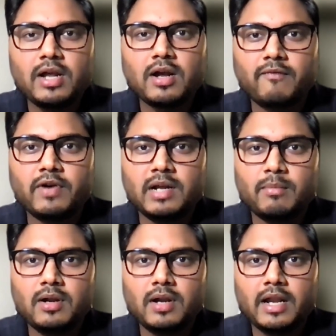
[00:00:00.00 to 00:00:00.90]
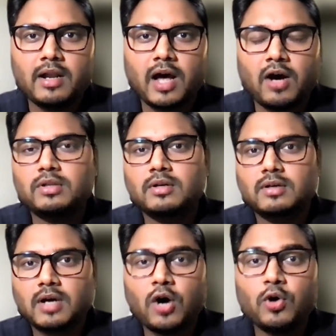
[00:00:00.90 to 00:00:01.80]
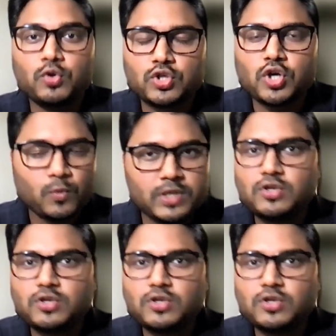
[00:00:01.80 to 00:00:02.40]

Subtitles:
really comfortable in how you talk,